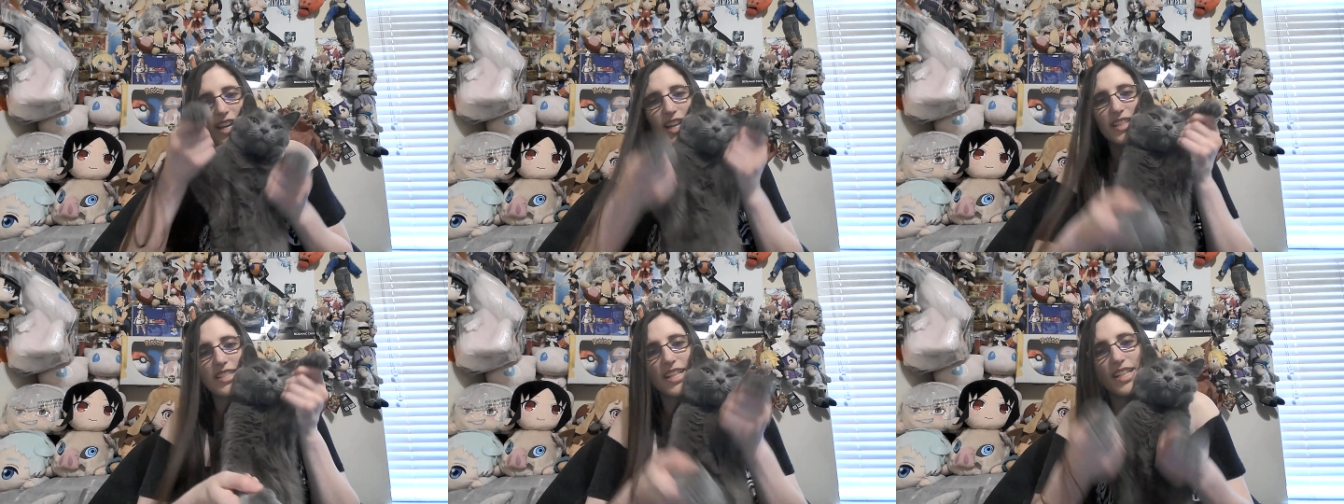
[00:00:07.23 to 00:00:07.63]

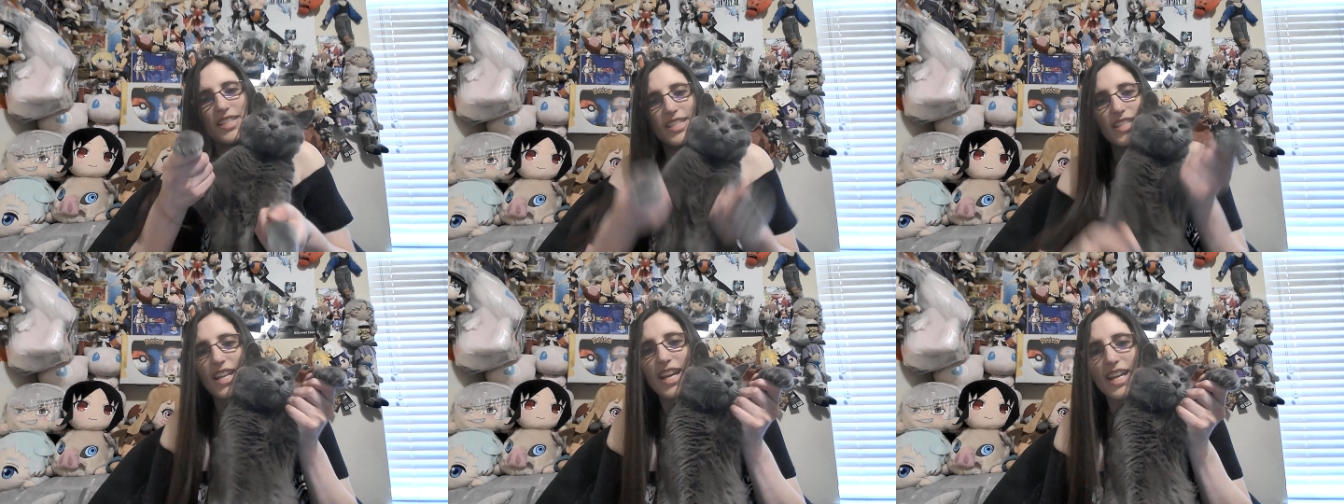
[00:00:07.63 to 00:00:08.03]
and
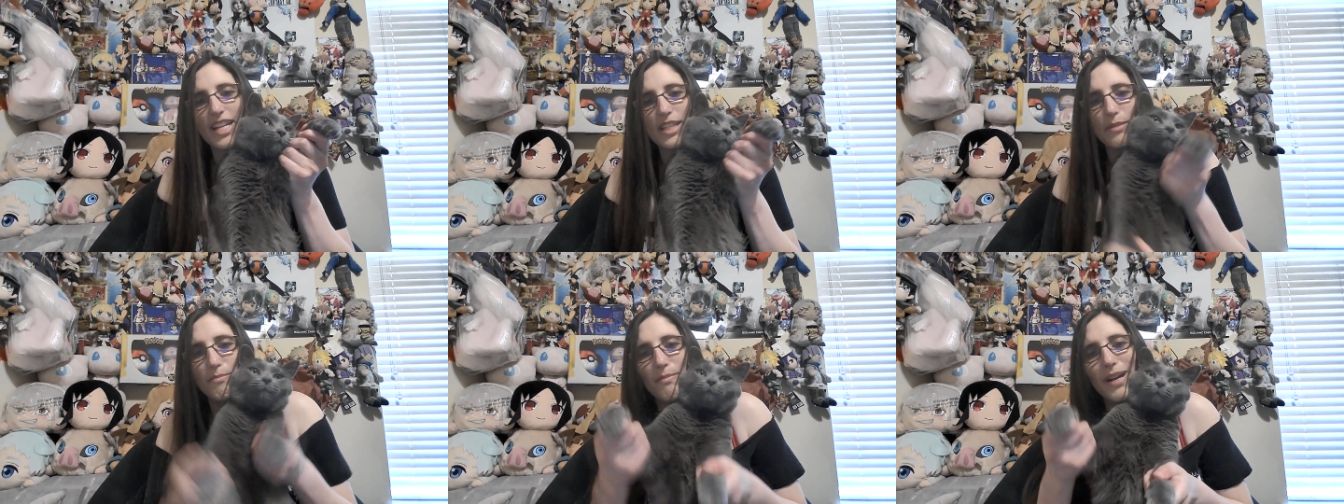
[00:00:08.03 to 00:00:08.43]

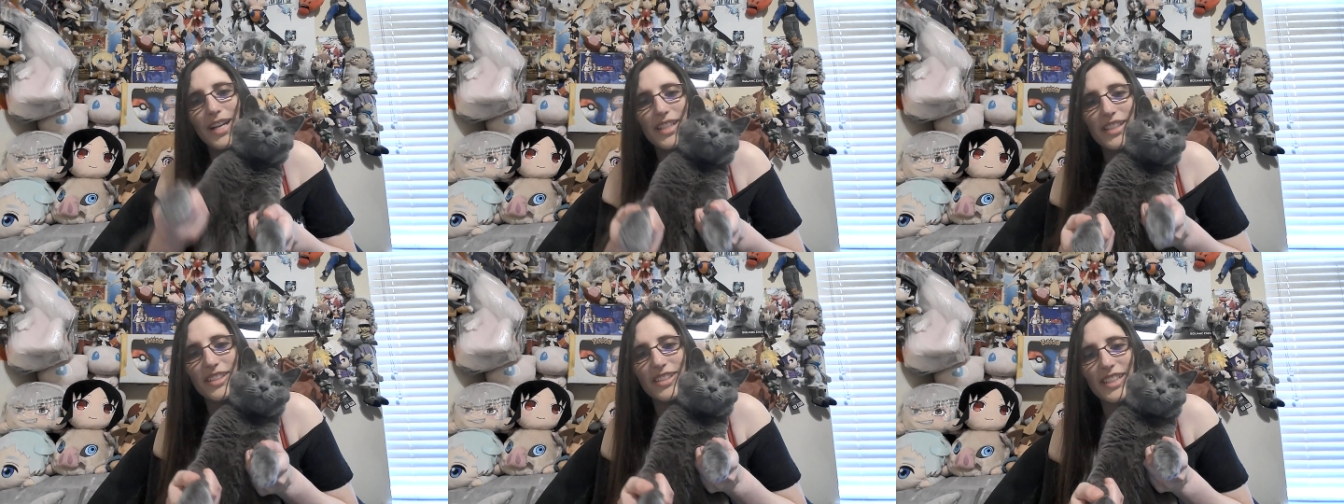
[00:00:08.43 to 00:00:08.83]
today's
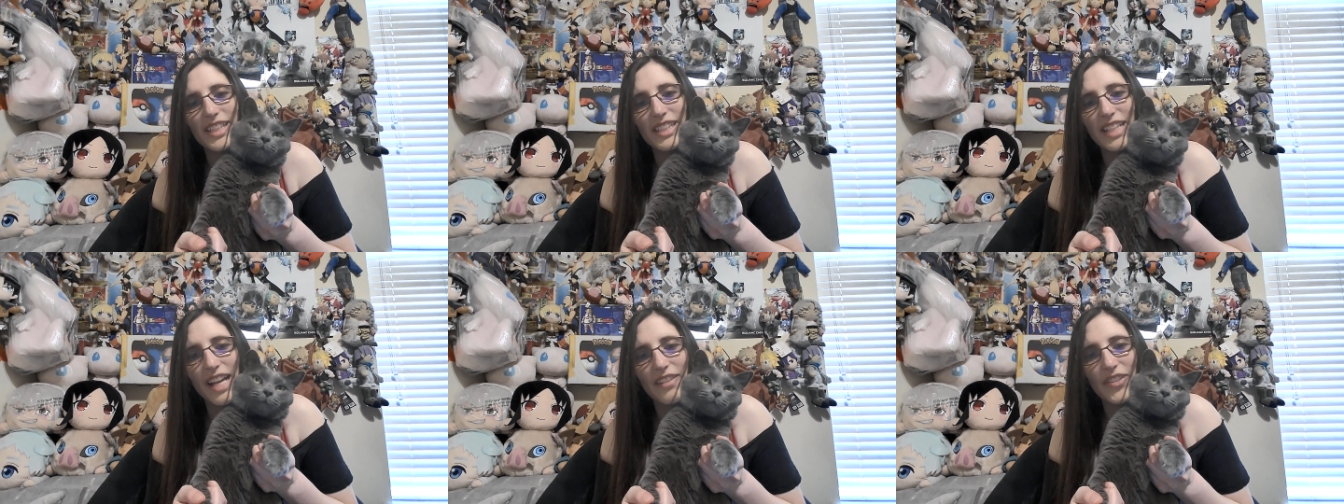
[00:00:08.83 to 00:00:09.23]
Manga Nerdigan
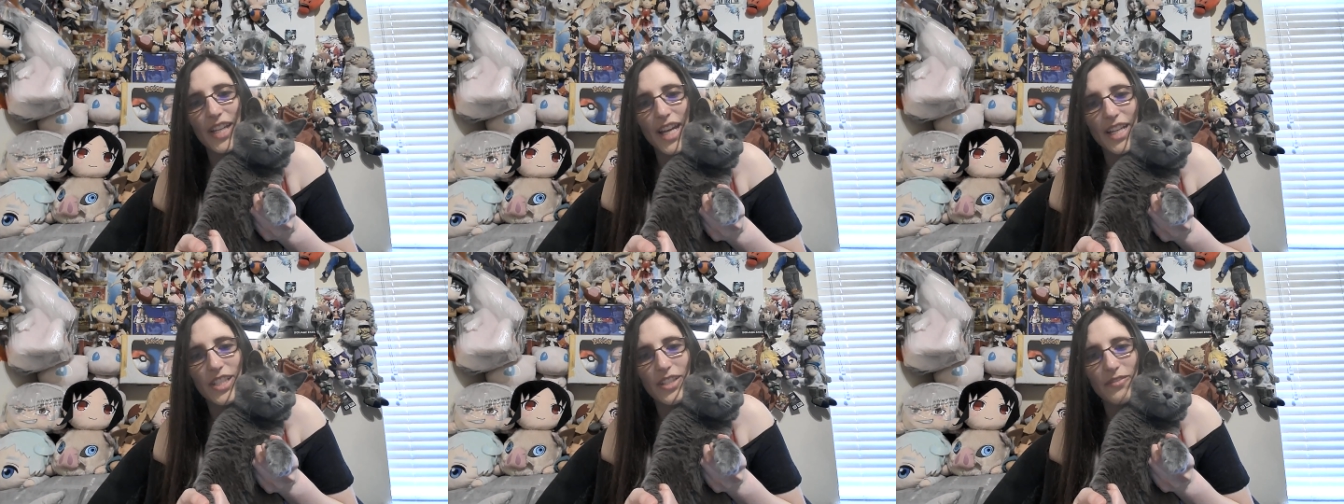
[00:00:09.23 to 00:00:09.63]
Live
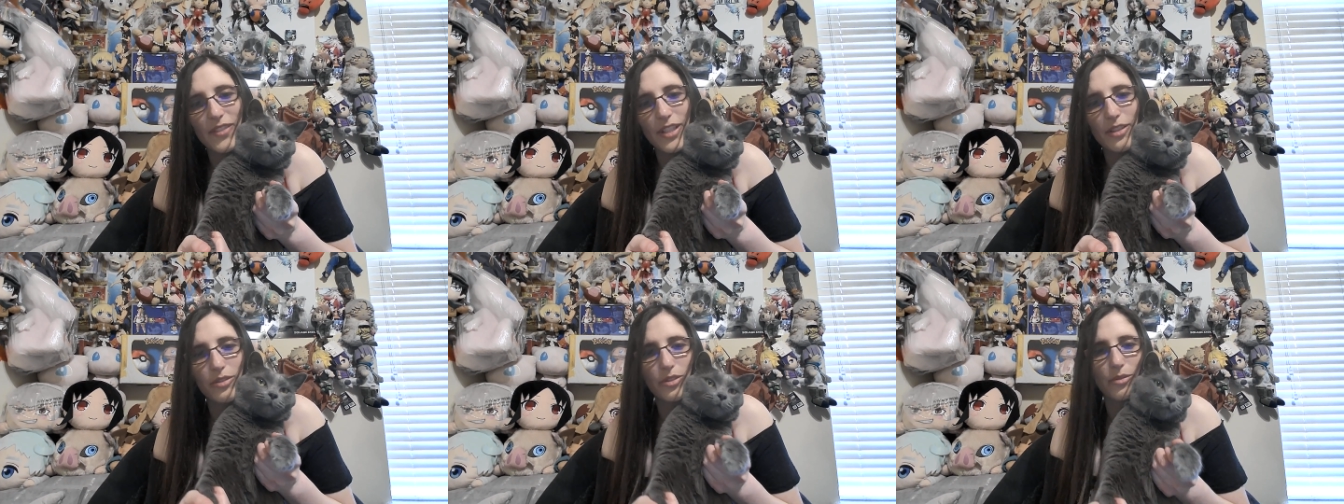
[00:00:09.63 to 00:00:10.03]
Reaction
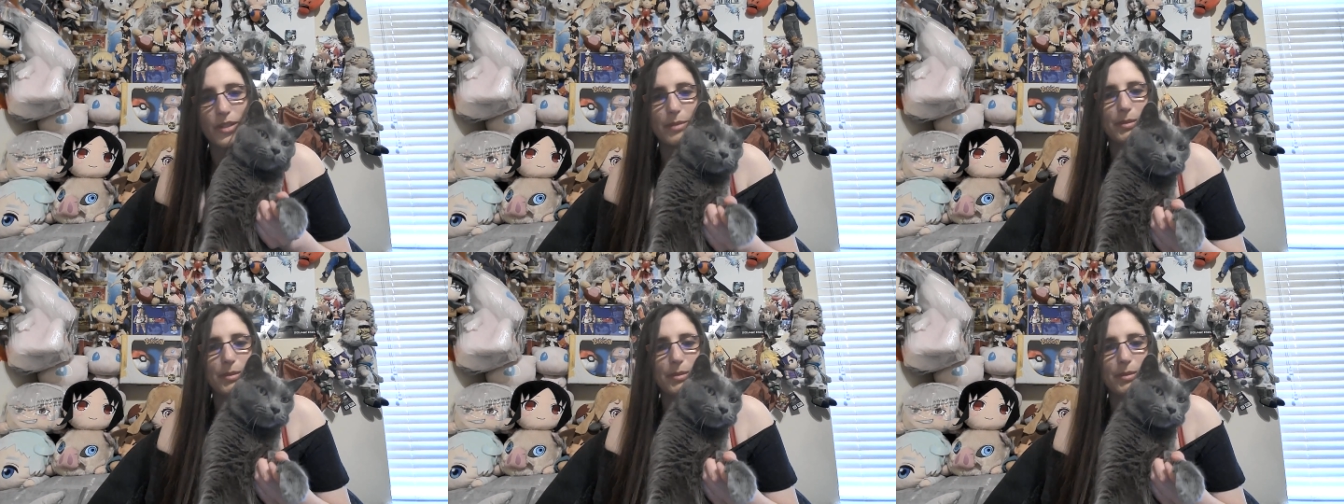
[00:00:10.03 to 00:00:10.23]
video is going to